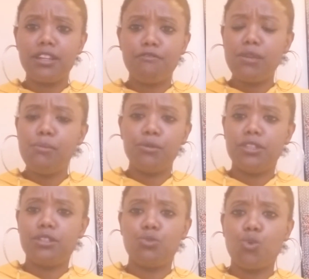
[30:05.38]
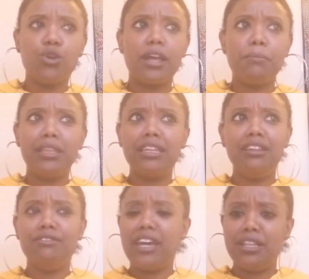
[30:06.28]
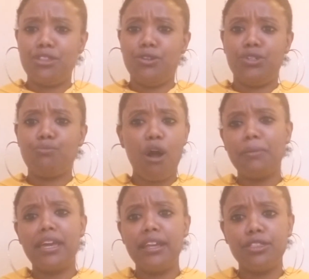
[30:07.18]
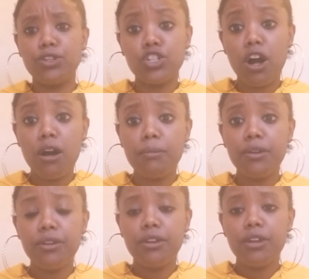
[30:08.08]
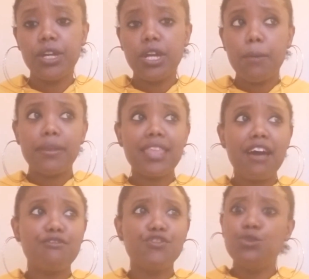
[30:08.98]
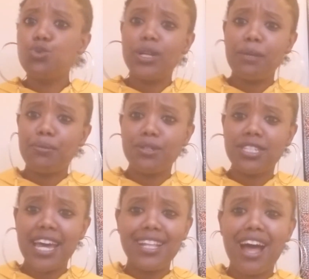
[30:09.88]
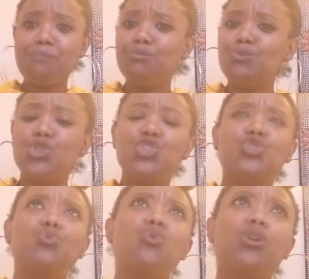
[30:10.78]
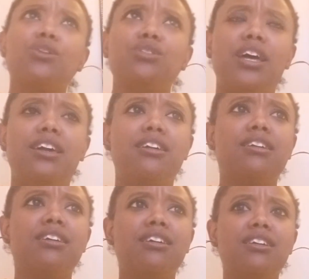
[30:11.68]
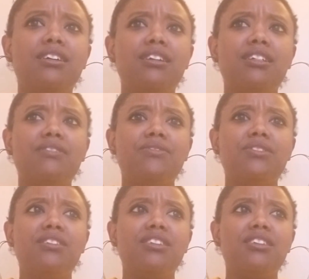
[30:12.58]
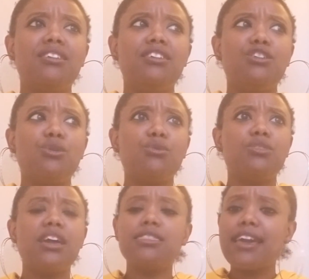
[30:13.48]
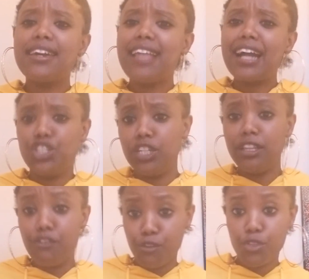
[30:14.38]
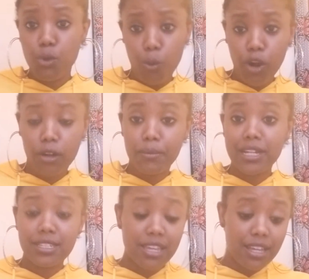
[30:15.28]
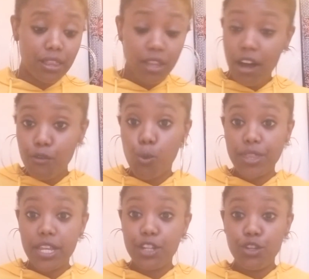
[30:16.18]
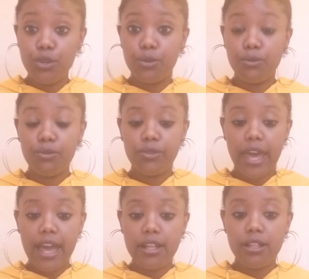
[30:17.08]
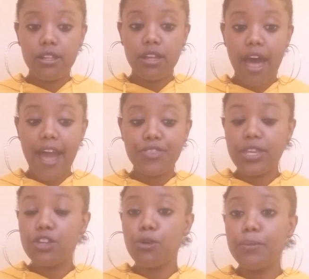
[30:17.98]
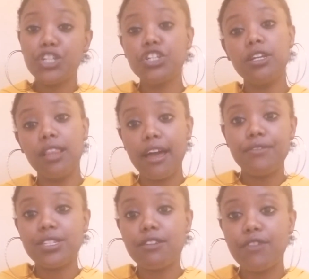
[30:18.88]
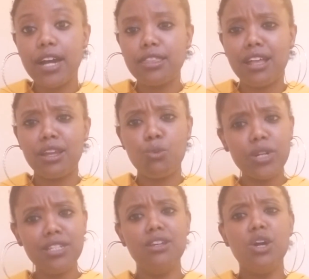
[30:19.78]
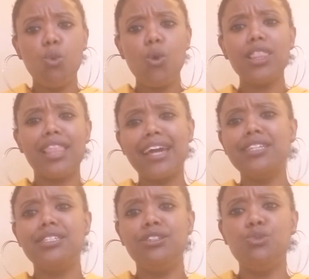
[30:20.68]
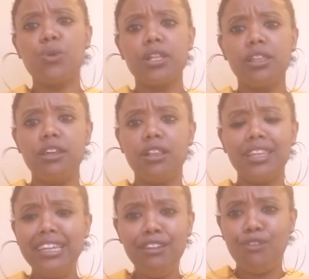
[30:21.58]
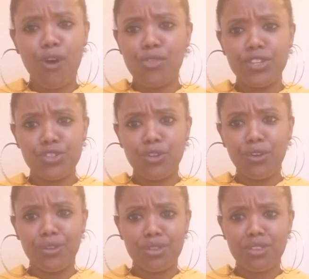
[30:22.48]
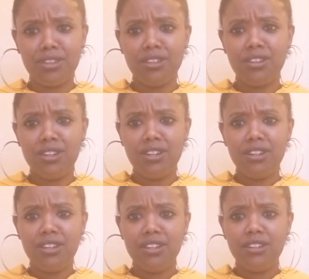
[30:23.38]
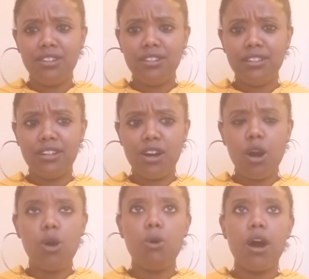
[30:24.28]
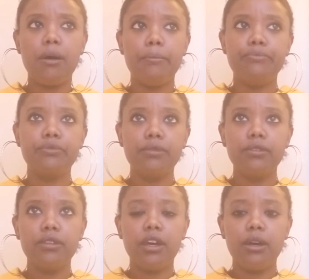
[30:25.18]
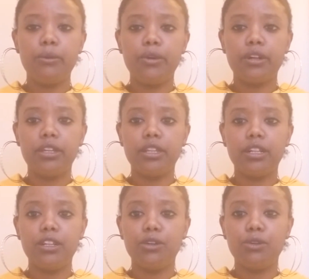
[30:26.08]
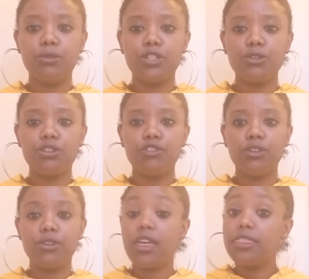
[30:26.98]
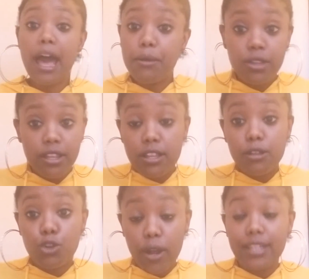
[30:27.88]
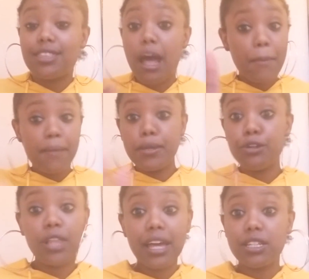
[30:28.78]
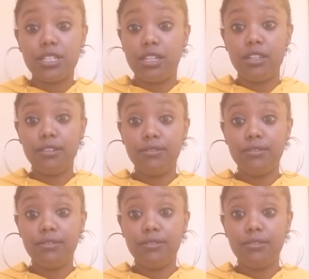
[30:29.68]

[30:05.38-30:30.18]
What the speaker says: of people in this world, I believe, probably hate their job. But that few 20%, I'm sure, like, you know, they can actually live for their work because they love what they do. And I think your mission in life is to find that. Like, what legacy do you want to leave on this earth? Oh, I work in the clinical research field. That, and granted, that might be your legacy.